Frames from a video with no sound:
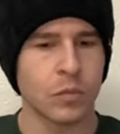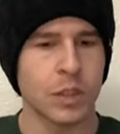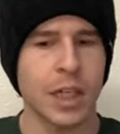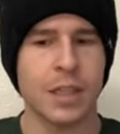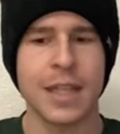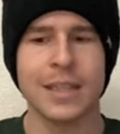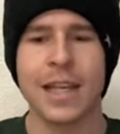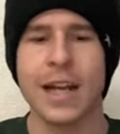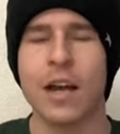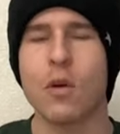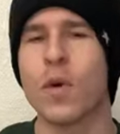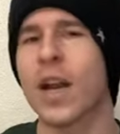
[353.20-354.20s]
of like saying,
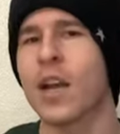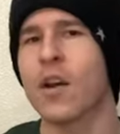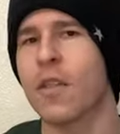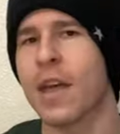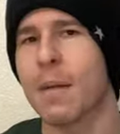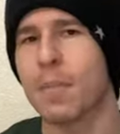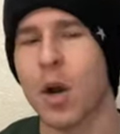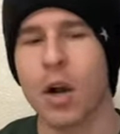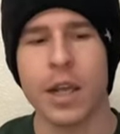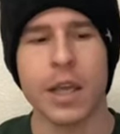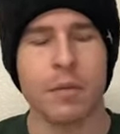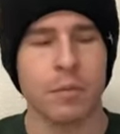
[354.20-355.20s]
I don't want to go to that
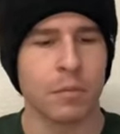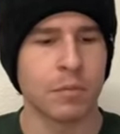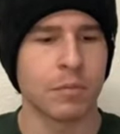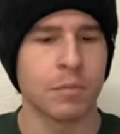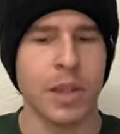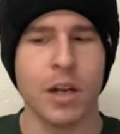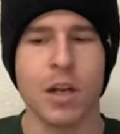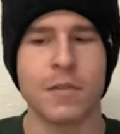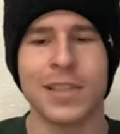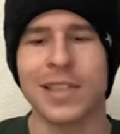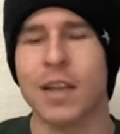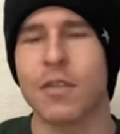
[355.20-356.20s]
party. But then all of
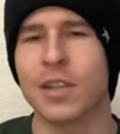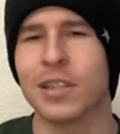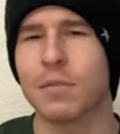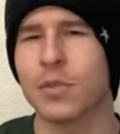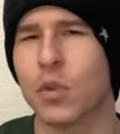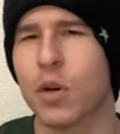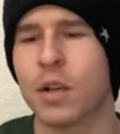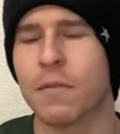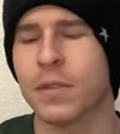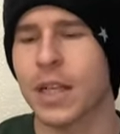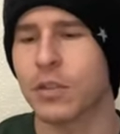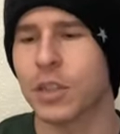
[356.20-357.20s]
a sudden, there's some sort
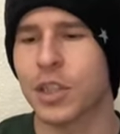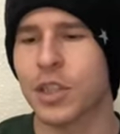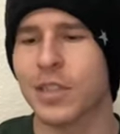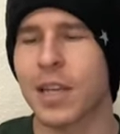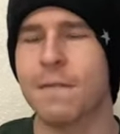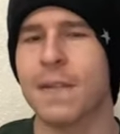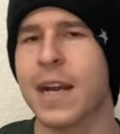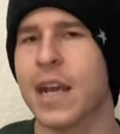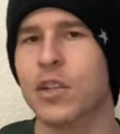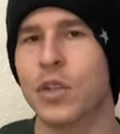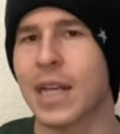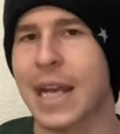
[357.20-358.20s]
of, like, let's just say
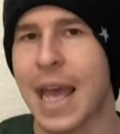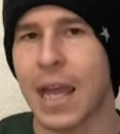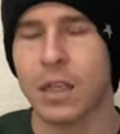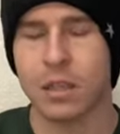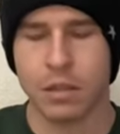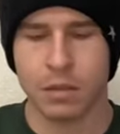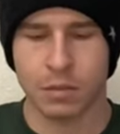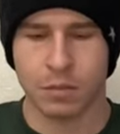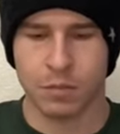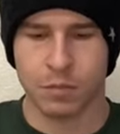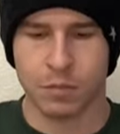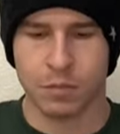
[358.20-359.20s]
financial connect.
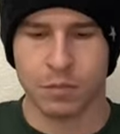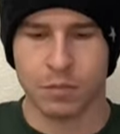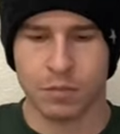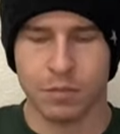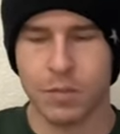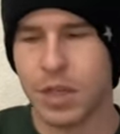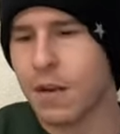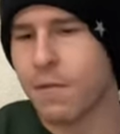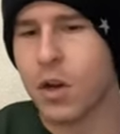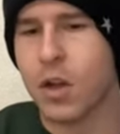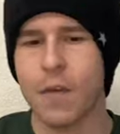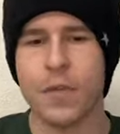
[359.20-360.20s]
You
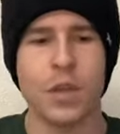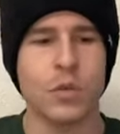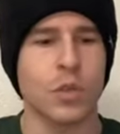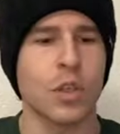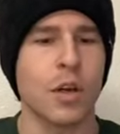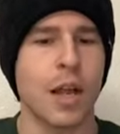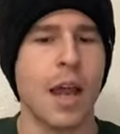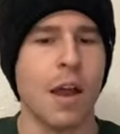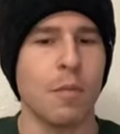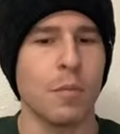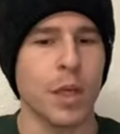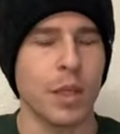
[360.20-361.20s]
never things will turn
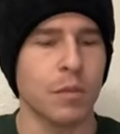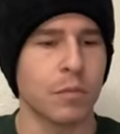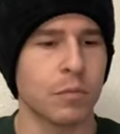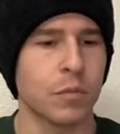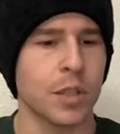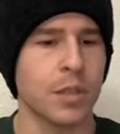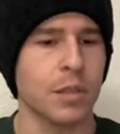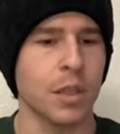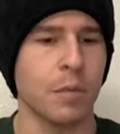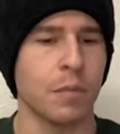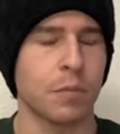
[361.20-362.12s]
out, but let's see.